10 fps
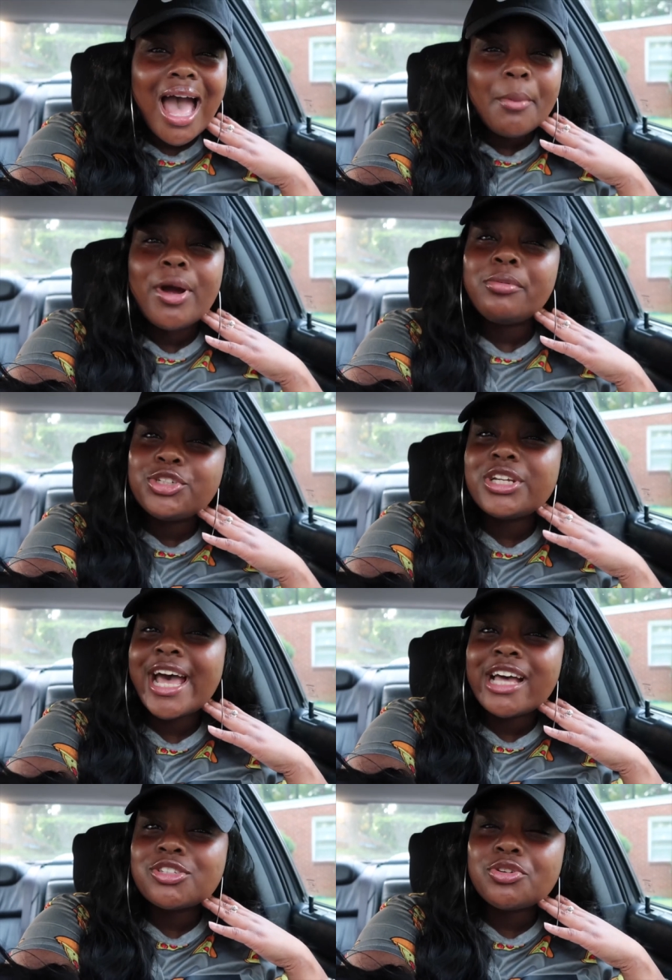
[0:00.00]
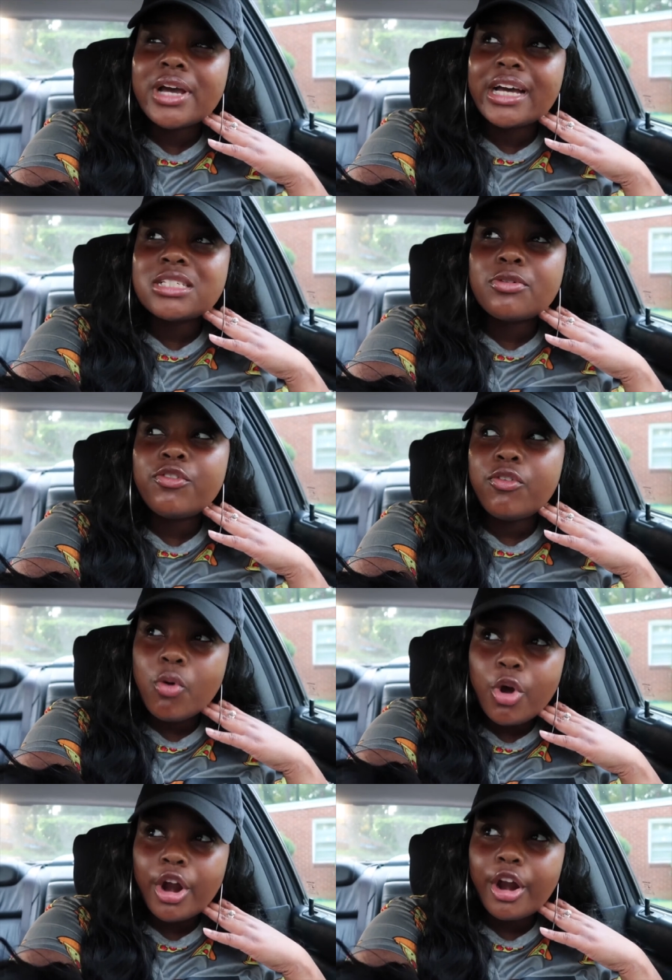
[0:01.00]
i probably should ask you guys
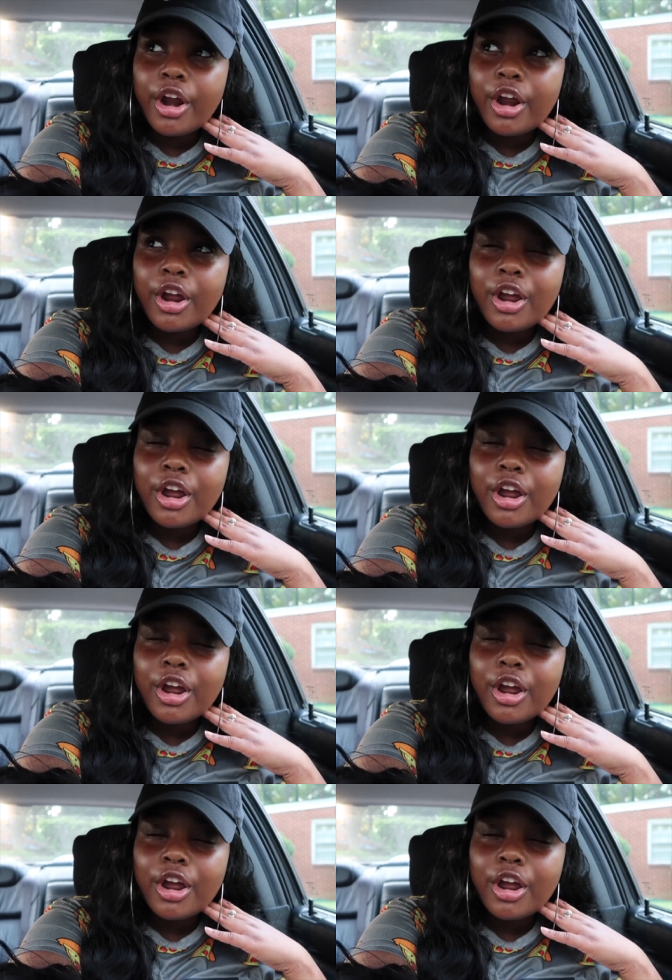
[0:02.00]
before